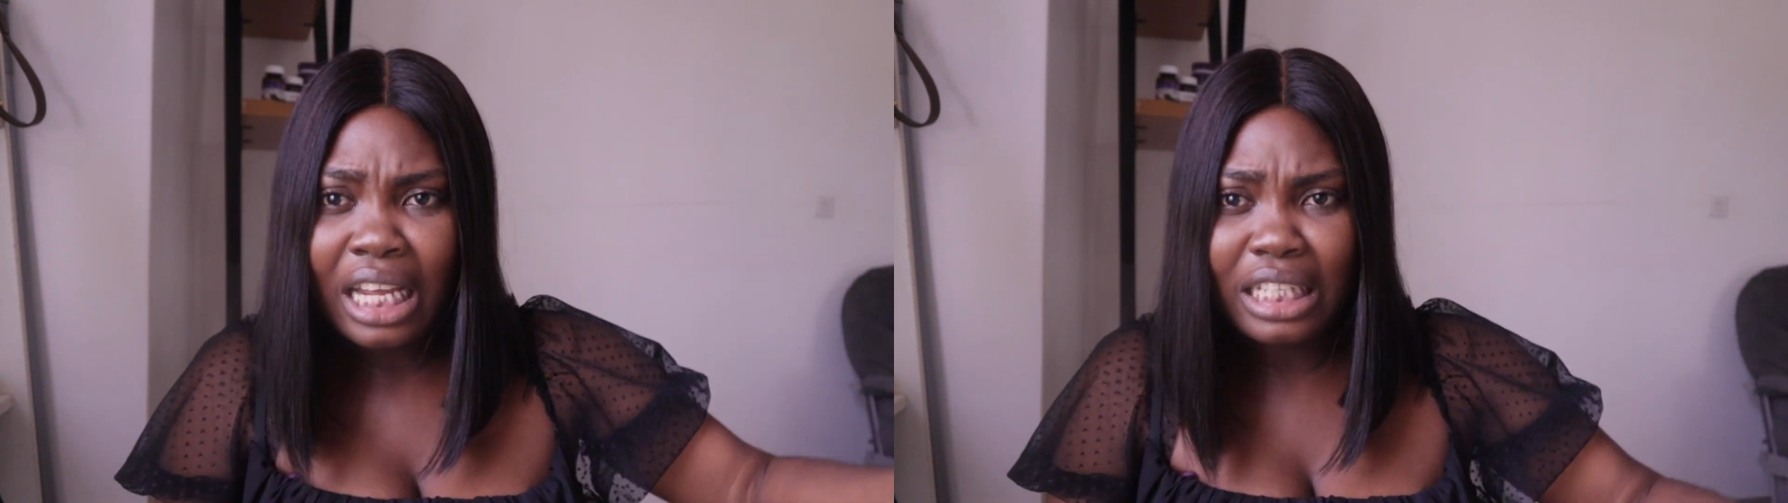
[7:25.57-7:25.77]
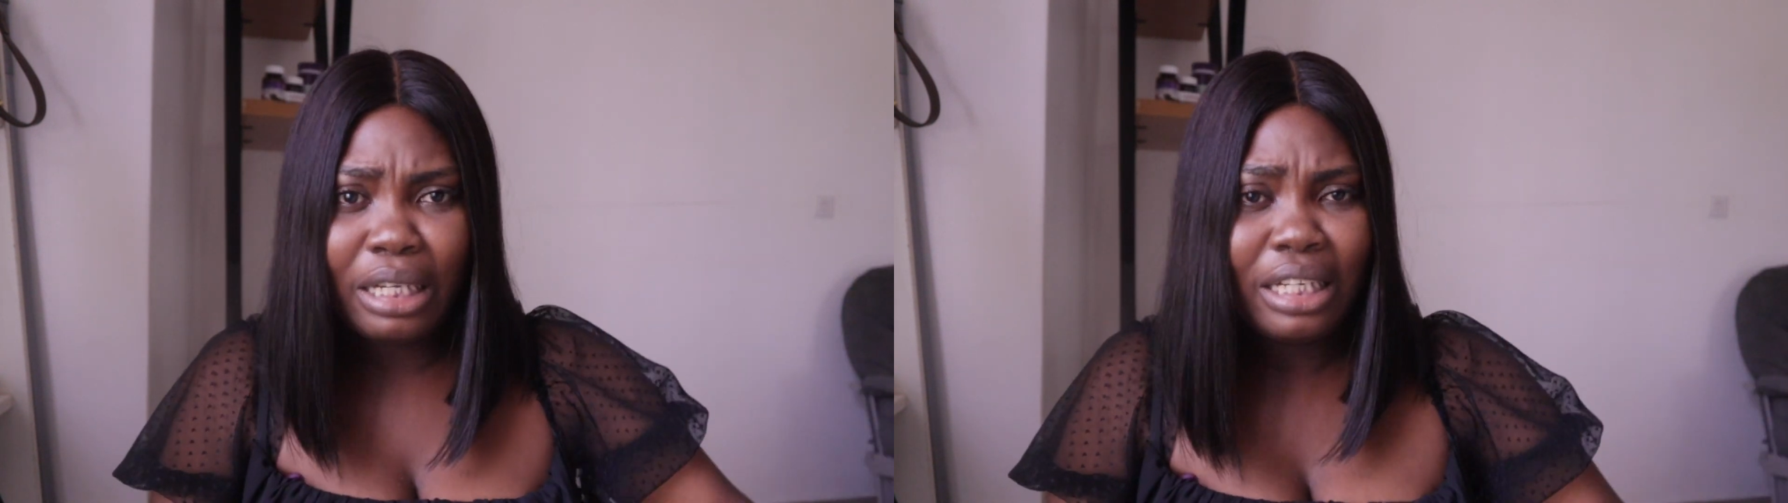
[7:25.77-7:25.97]

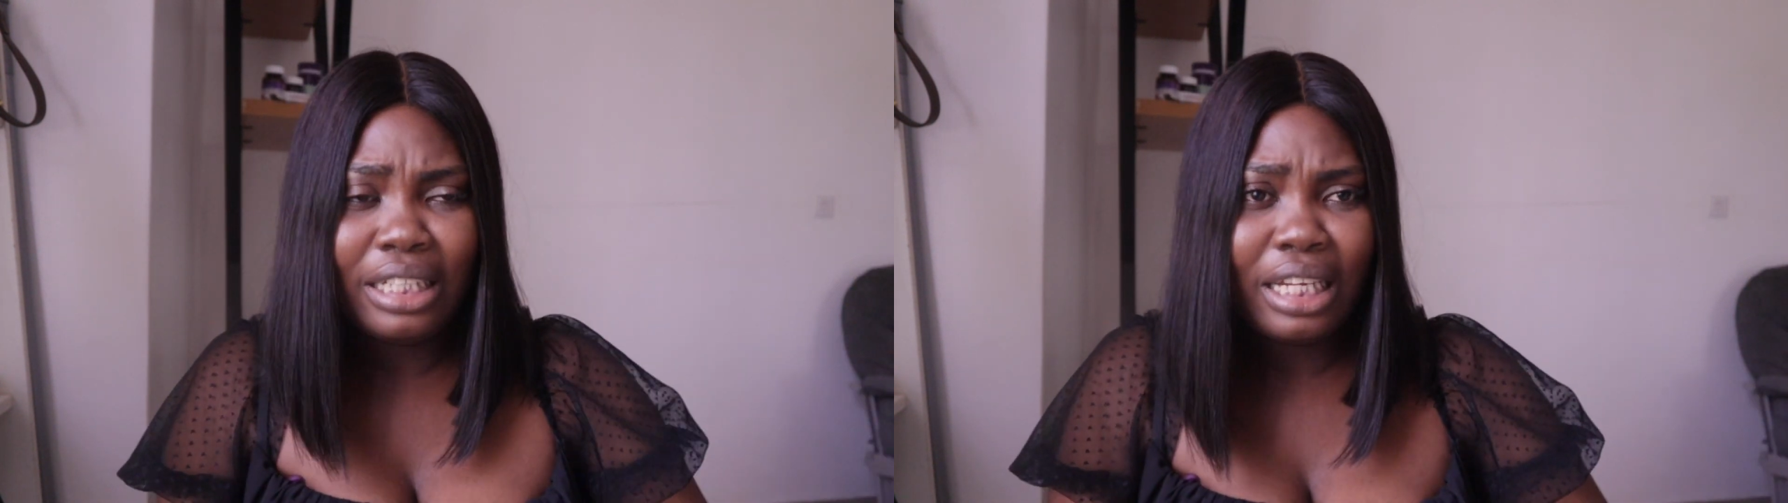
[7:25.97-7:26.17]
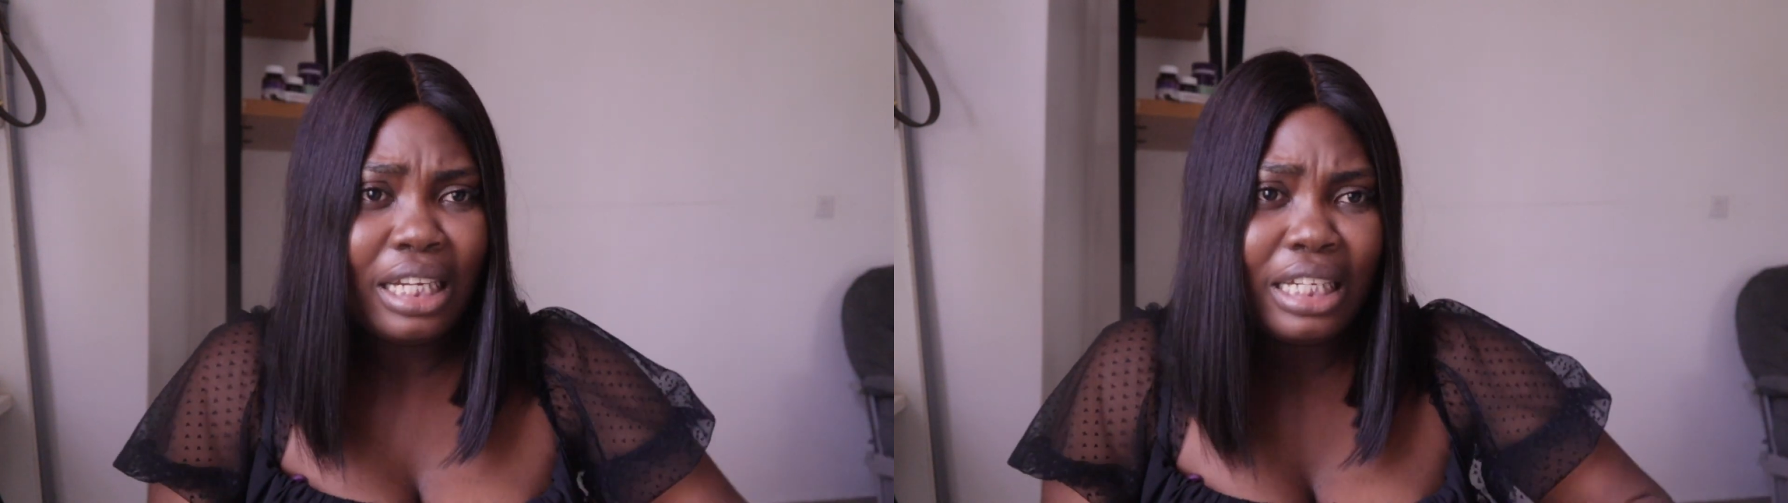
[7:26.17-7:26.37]

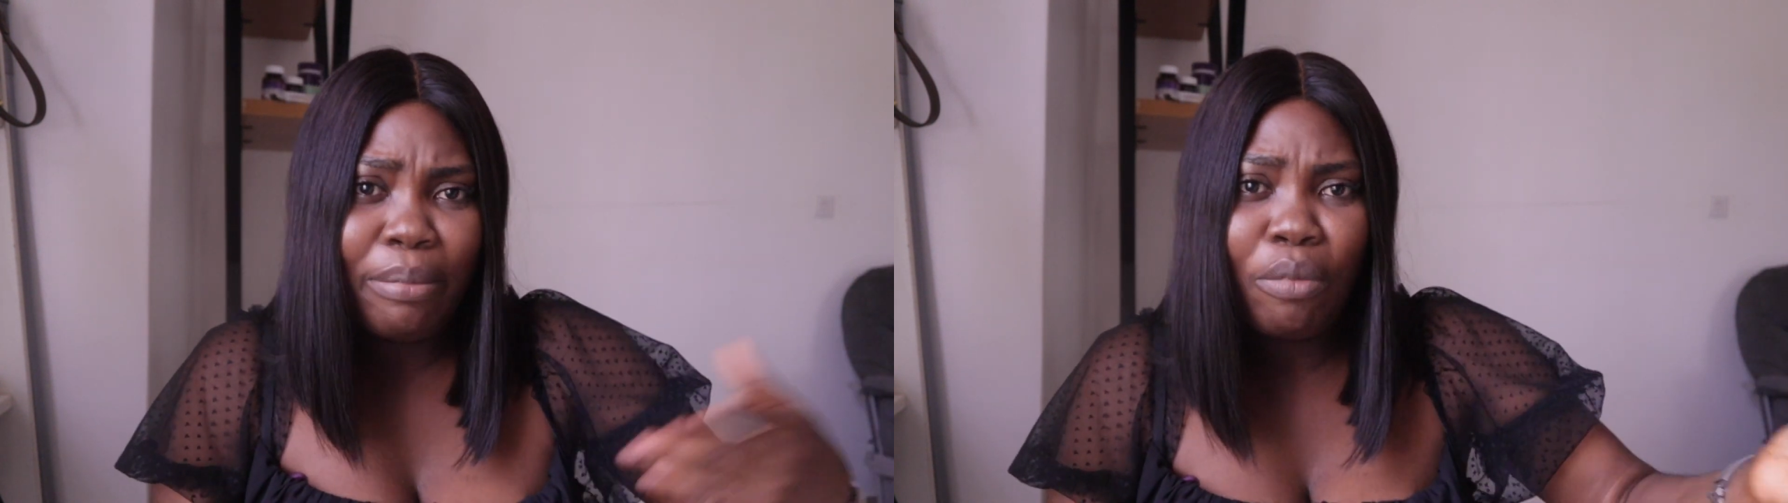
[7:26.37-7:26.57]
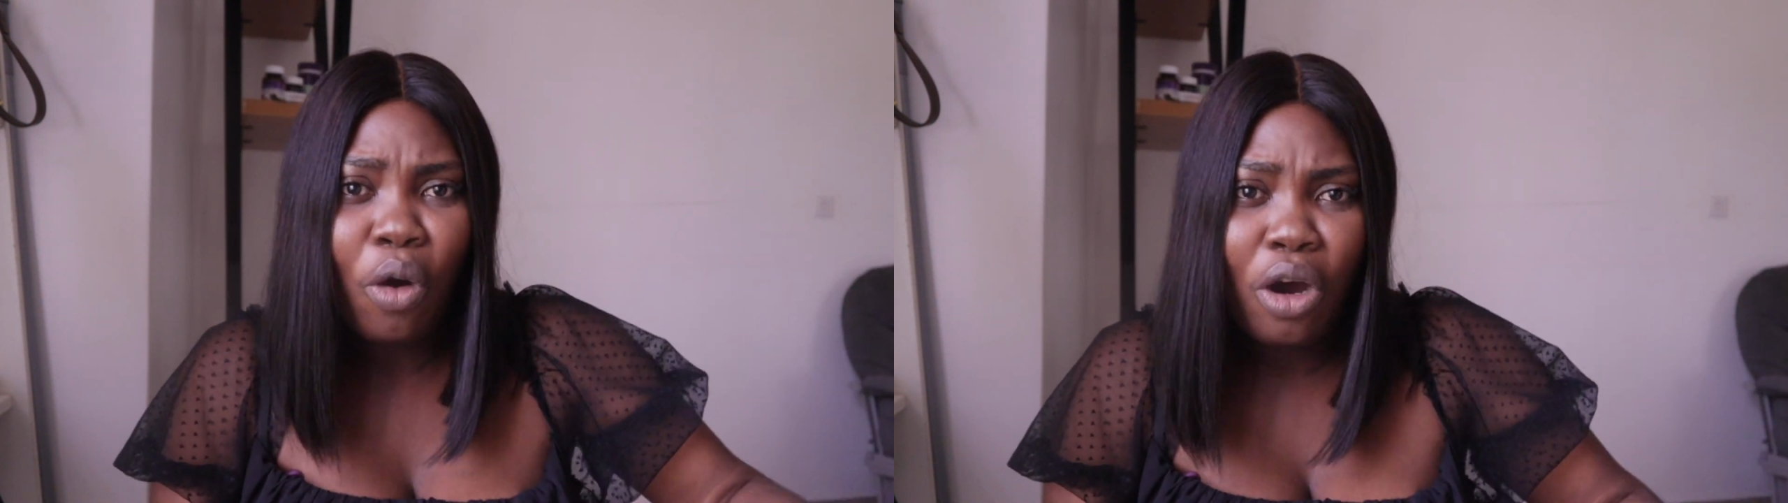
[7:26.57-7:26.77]
in a
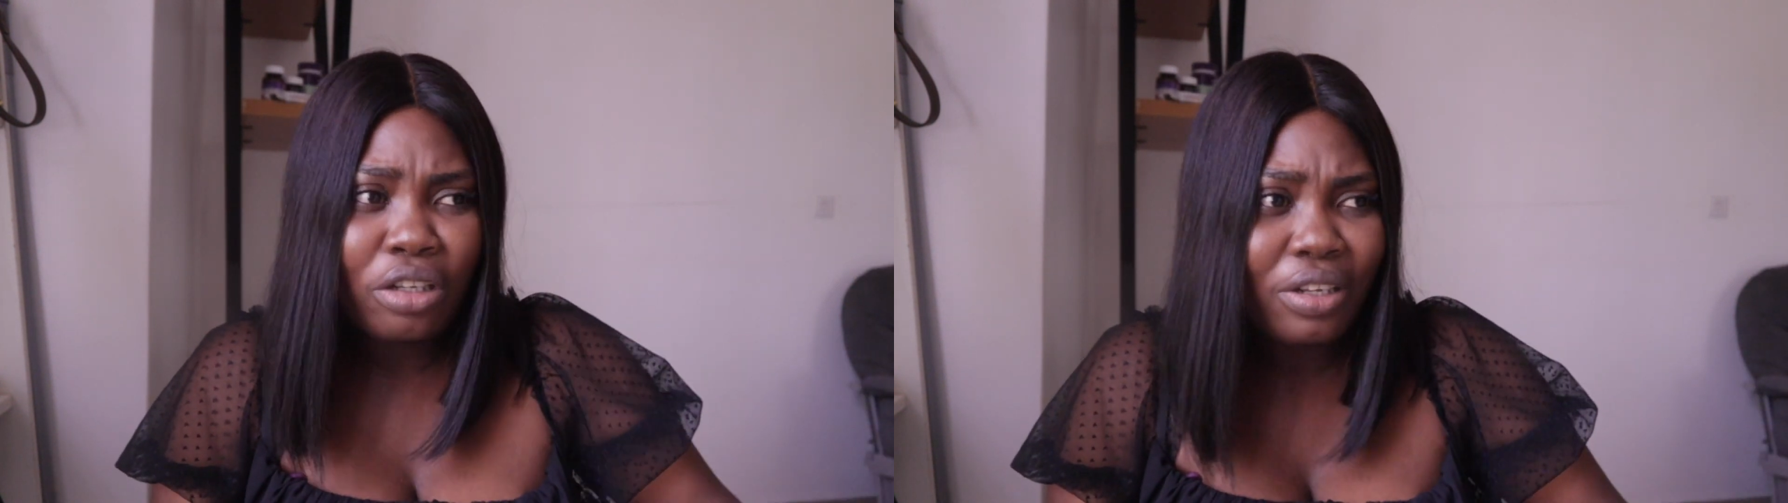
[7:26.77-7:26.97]
morgue,